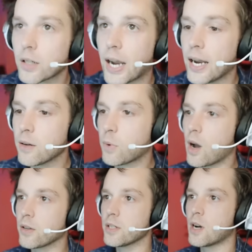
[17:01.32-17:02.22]
Okay,
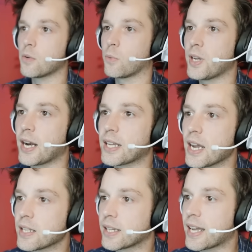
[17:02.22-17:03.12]
well, you know, yet
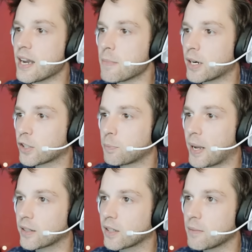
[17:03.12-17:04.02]
again, the game
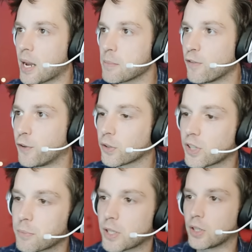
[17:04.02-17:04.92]
unexpectedly made me feel
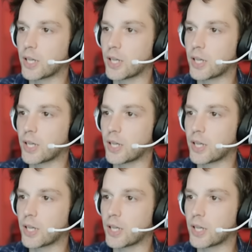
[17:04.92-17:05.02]
something.